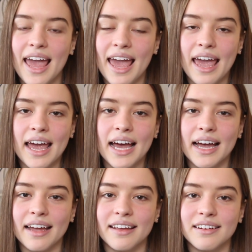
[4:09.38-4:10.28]

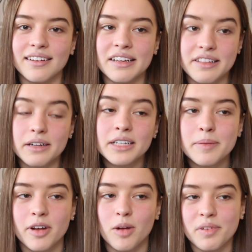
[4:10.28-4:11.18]
and it's literally
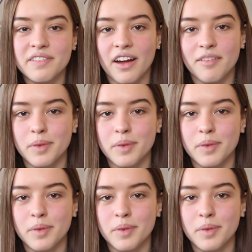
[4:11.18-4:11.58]
been almost 5